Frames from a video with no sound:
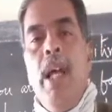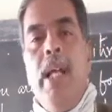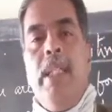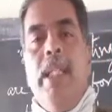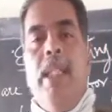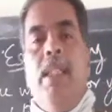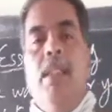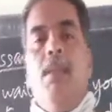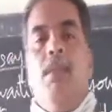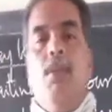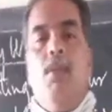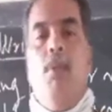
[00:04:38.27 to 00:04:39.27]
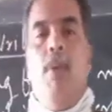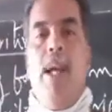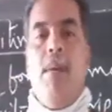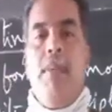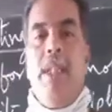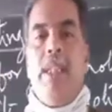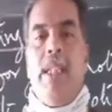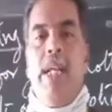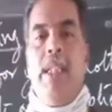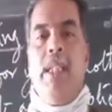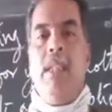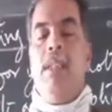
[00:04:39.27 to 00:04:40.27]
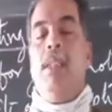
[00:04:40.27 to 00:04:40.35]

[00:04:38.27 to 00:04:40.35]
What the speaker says: And then what happened is that